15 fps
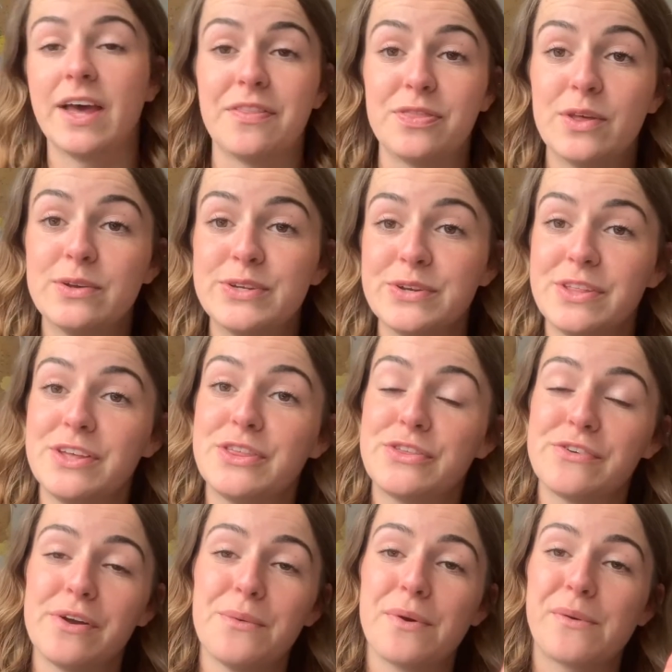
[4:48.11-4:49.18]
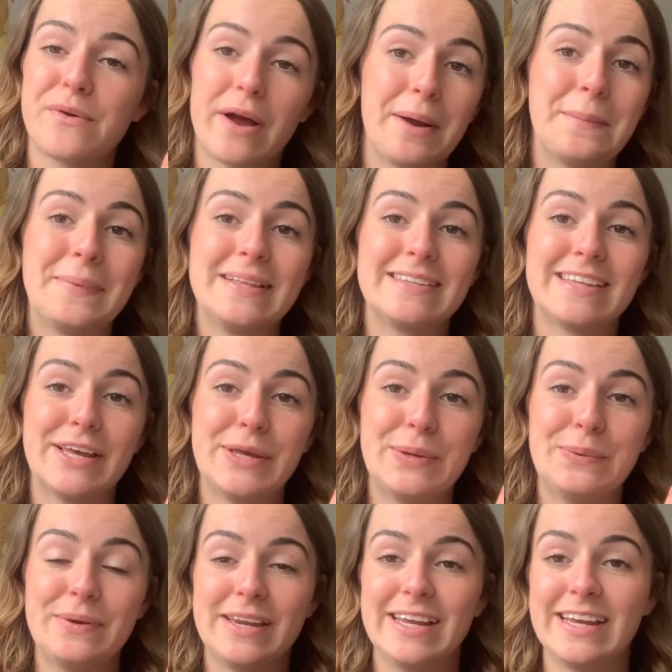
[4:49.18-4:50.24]
Those are the 3 requirements that
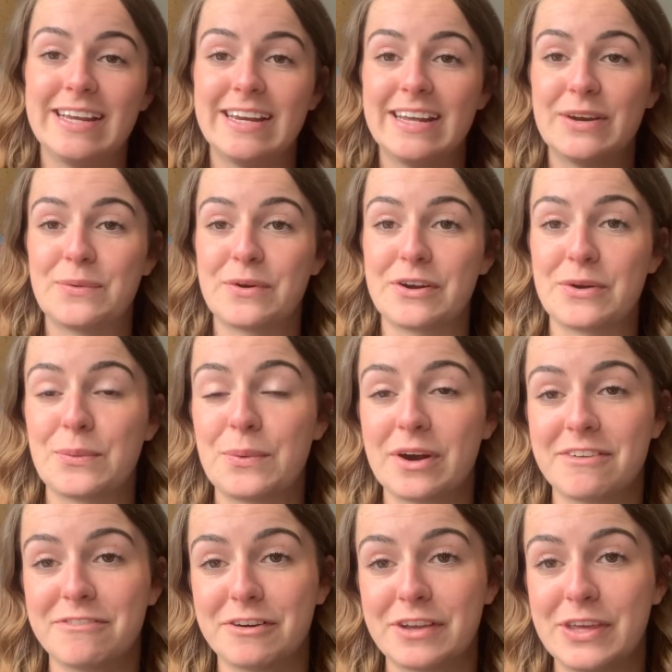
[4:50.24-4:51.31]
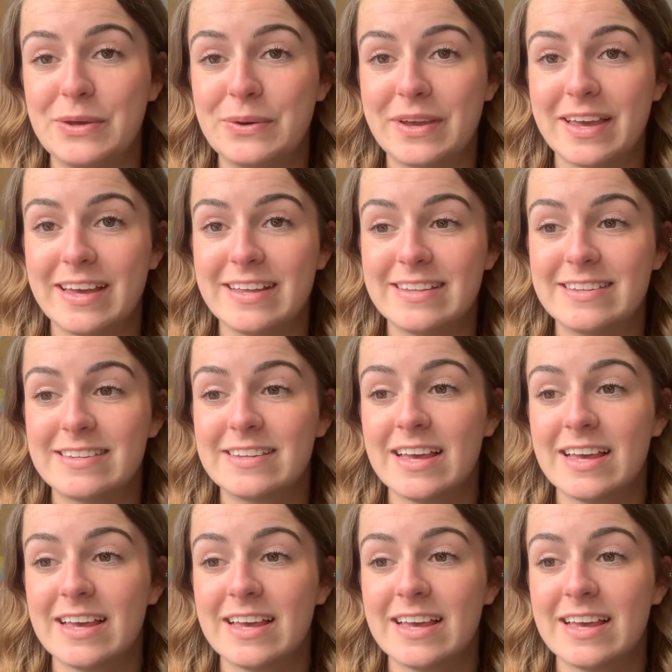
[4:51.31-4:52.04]
you need in order to work for Qkids.